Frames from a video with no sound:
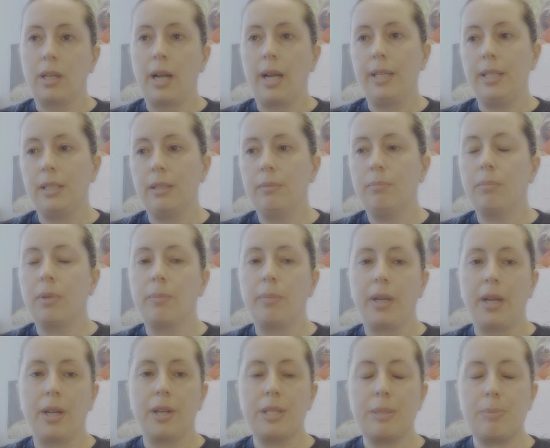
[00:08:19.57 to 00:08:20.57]
I didn't, but
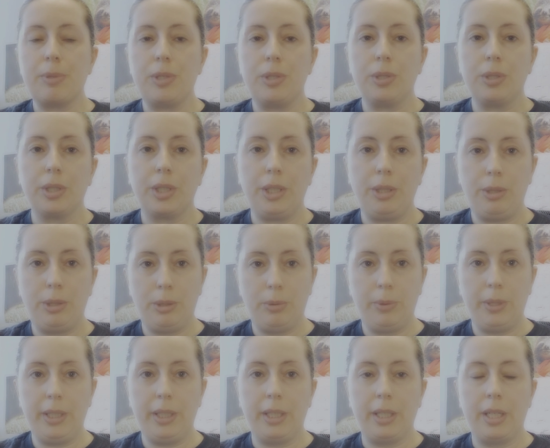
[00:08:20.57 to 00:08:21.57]
my husband took
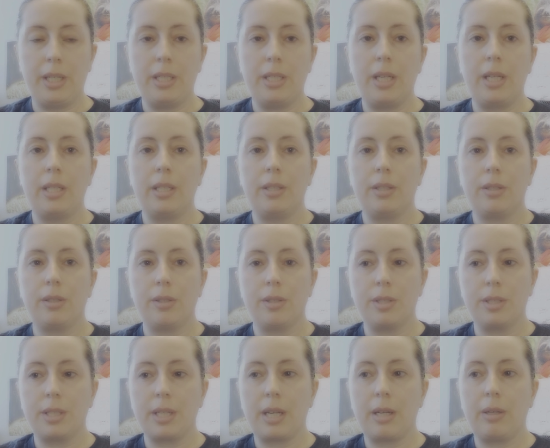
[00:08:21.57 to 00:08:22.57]
Yui in, and it
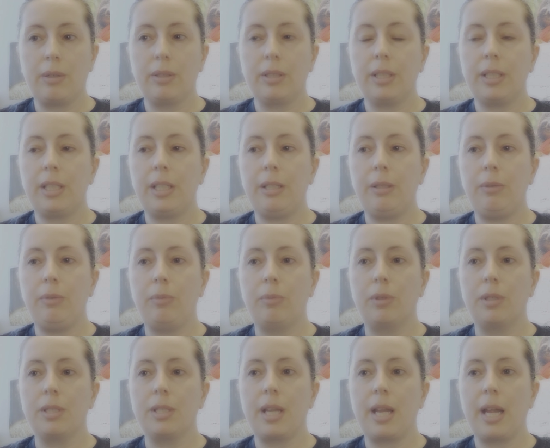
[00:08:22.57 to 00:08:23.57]
turns out he
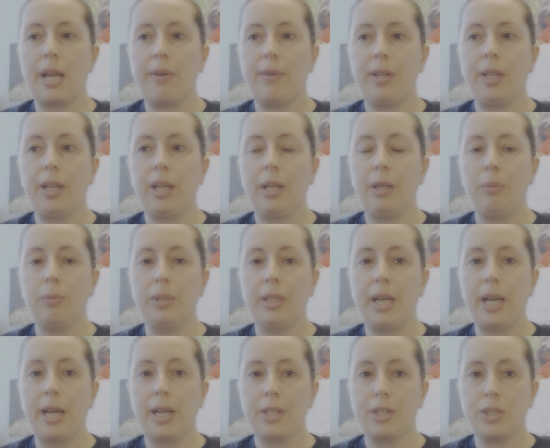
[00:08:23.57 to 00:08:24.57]
was having a
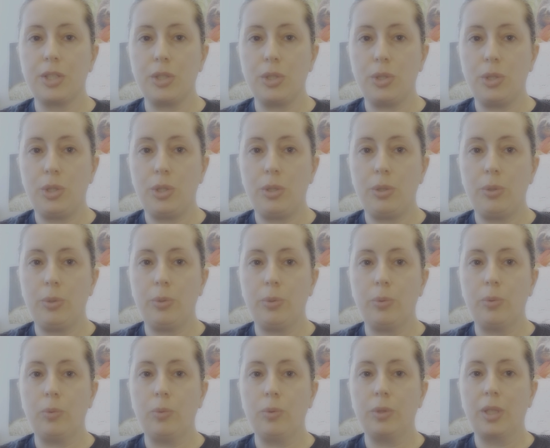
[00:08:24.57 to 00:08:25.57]
reaction
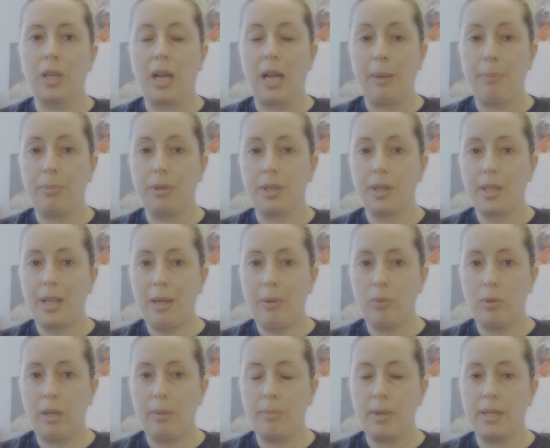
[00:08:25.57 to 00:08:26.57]
to the
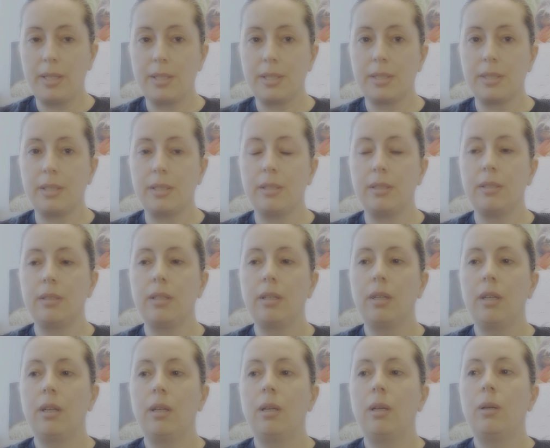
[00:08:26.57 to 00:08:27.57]
hyperthyroid medicine,
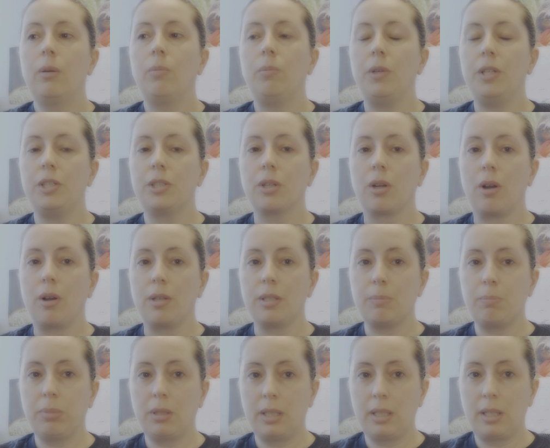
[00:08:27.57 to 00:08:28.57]
which
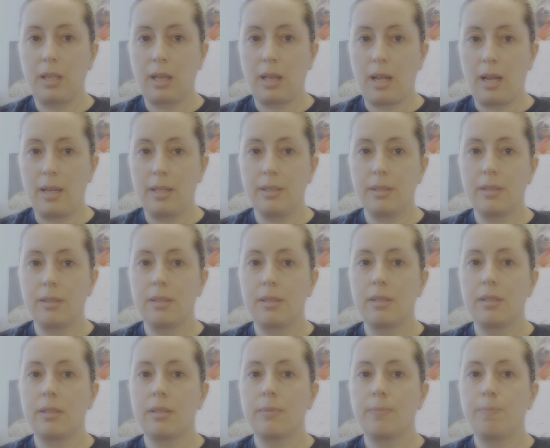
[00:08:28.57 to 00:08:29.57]
caused blood
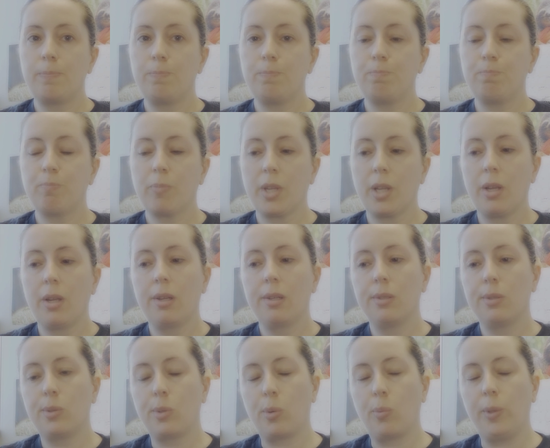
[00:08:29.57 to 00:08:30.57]
clots.
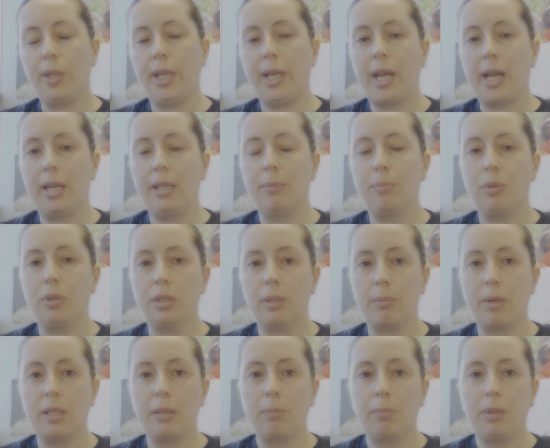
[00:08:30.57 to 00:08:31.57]
So we had to put
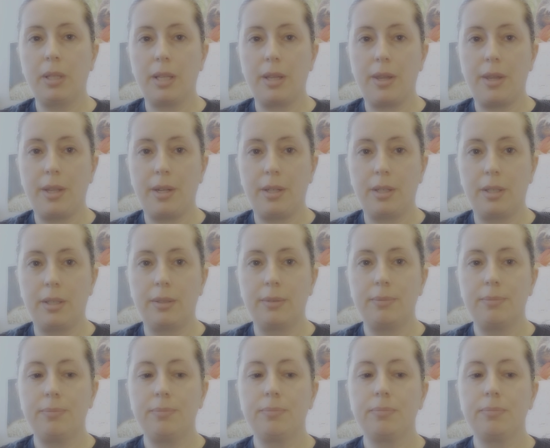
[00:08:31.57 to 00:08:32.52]
him on a blood thinner